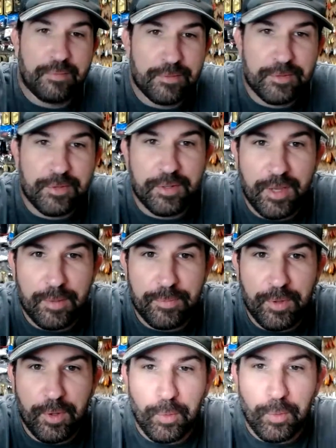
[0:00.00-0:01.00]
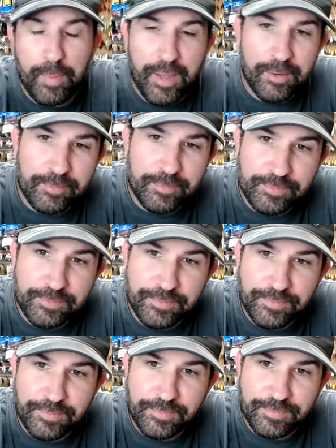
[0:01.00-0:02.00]
It's going to take up the whole bait.
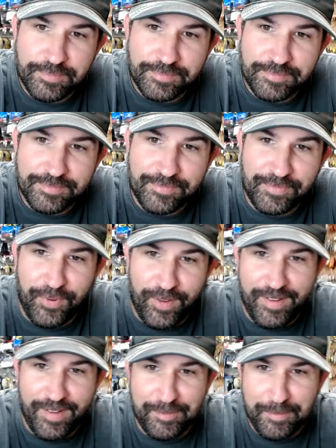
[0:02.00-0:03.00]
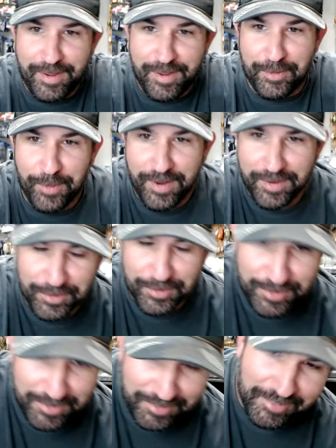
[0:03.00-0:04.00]
Find my acquaintance.